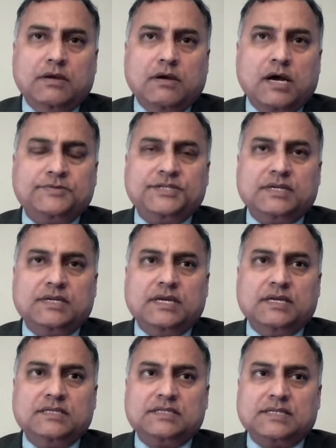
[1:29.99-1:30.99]
the option
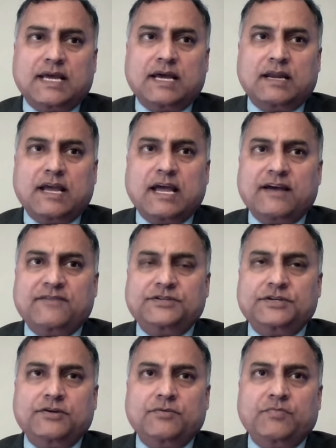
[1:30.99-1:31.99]
is that
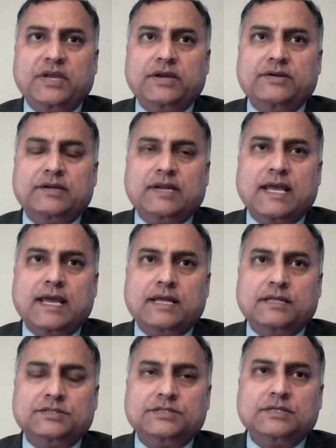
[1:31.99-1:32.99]
after your period
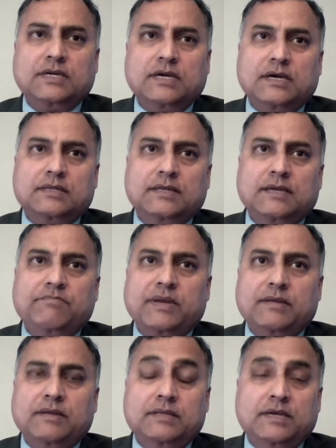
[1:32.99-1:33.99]
ends, the
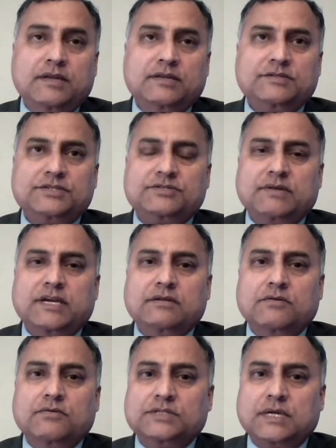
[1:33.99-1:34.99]
interest
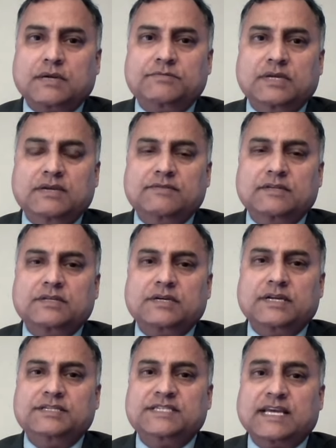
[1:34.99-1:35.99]
rate goes up to even
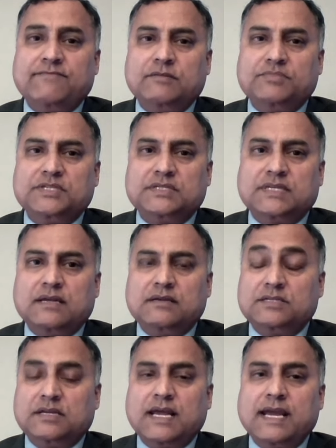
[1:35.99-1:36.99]

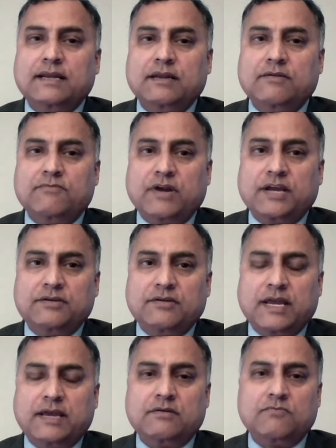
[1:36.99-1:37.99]
37%. It's lightly
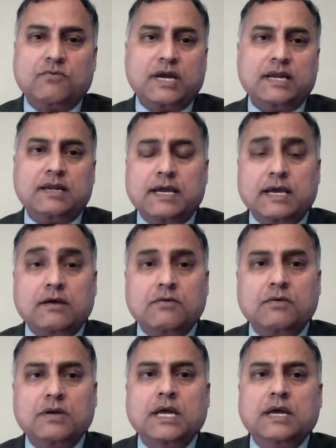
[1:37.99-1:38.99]
regulated right
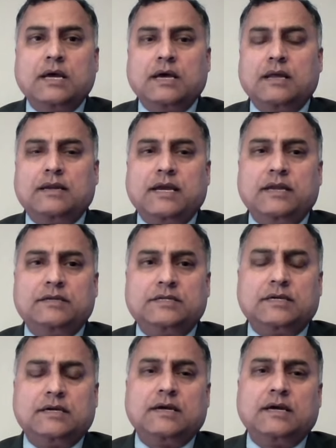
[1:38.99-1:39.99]
now,
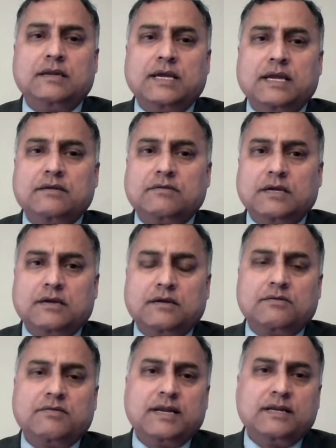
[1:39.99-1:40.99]
unlike
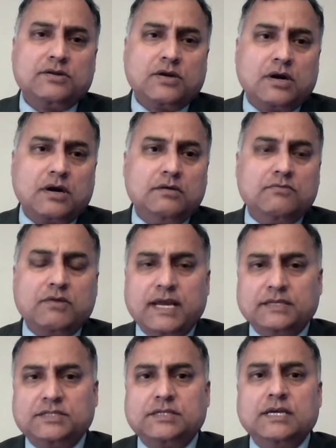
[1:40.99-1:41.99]
credit card
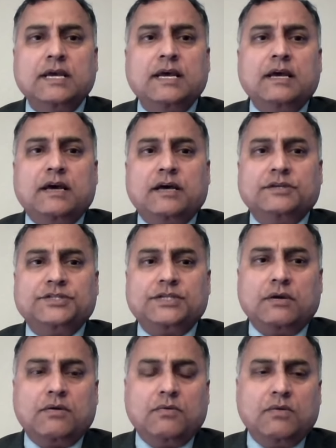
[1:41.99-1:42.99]
rates.
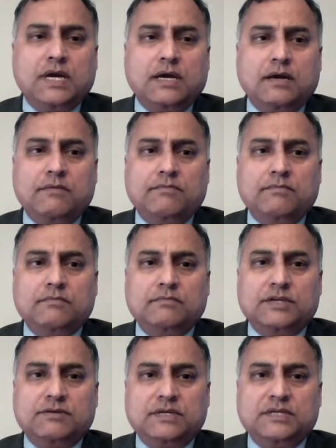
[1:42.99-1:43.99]
So
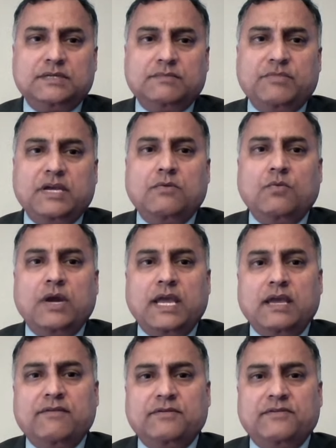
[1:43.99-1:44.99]
there is a big
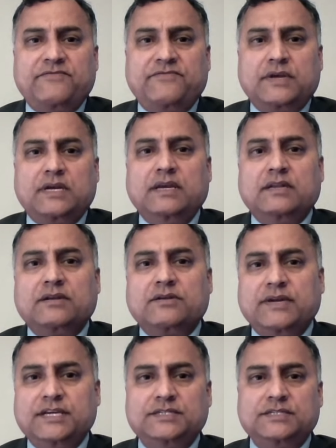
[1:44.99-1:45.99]
wave of
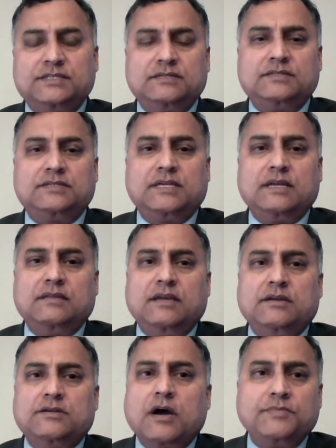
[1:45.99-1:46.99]
increases in
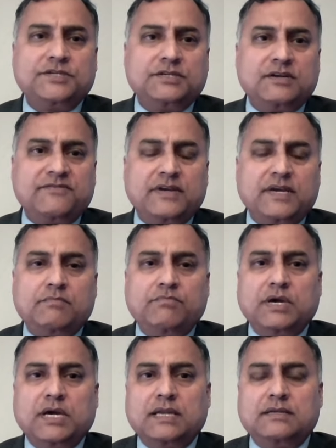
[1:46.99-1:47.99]
the adoption of
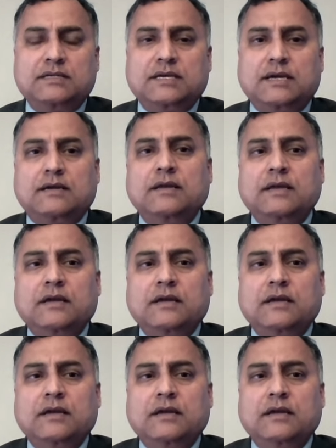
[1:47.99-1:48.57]
it, but